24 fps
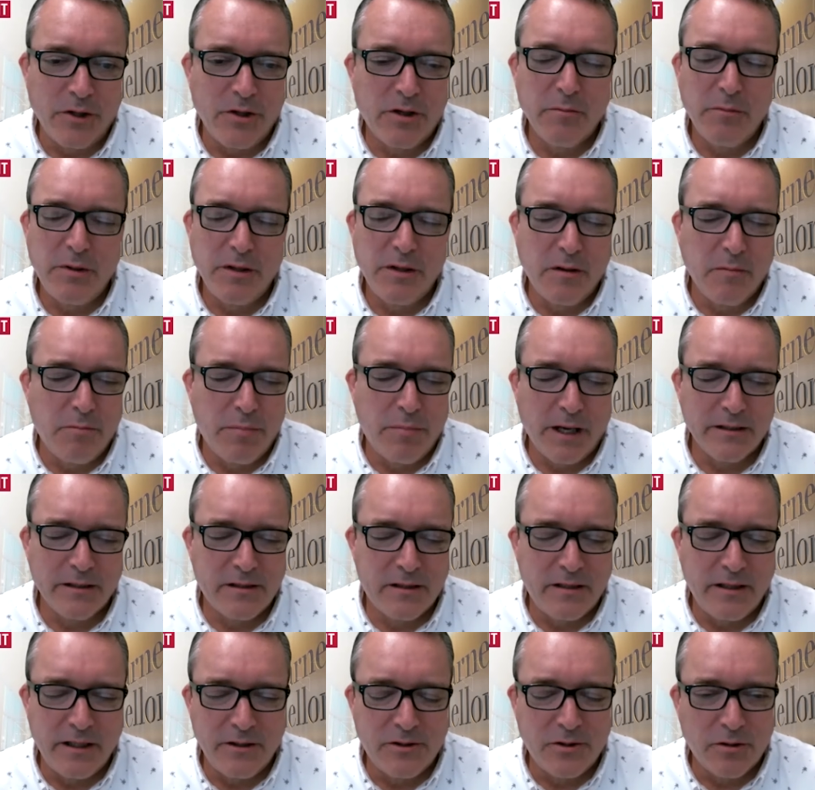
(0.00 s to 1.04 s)
You can be the
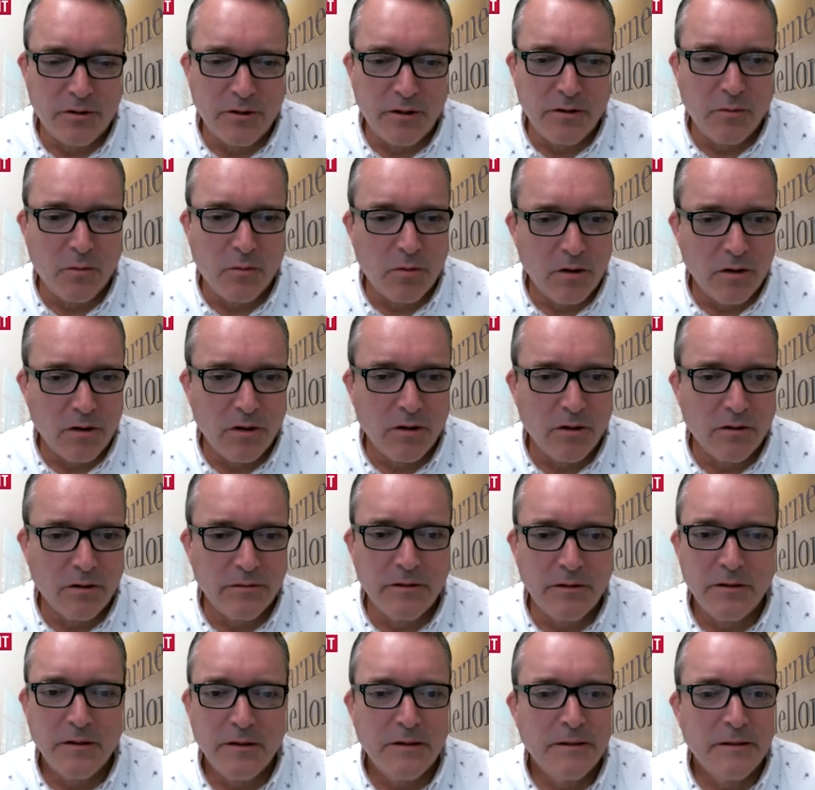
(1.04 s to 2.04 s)
best teacher in the world,